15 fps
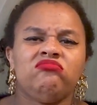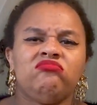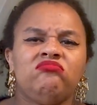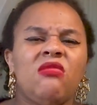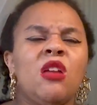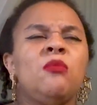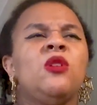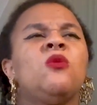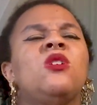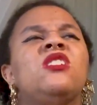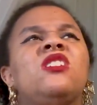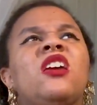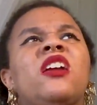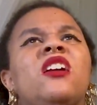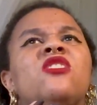maybe one
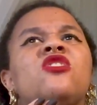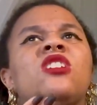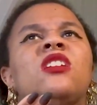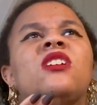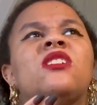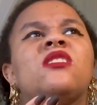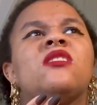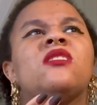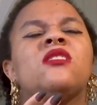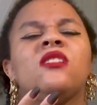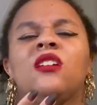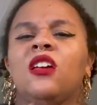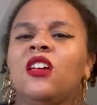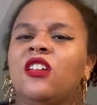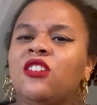day Angelina's.
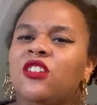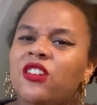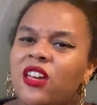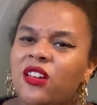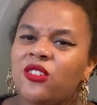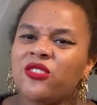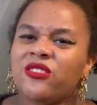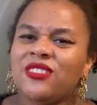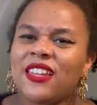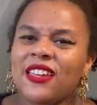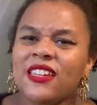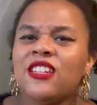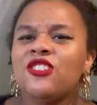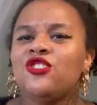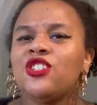You know,
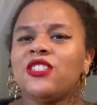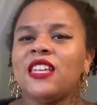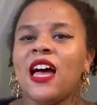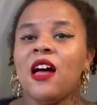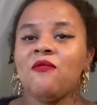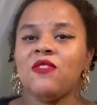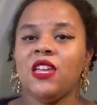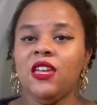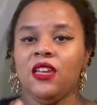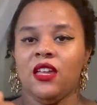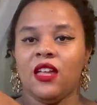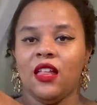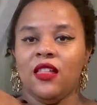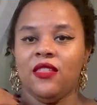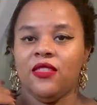like just having
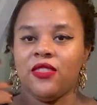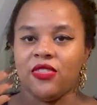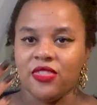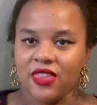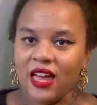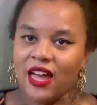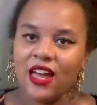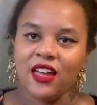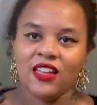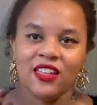that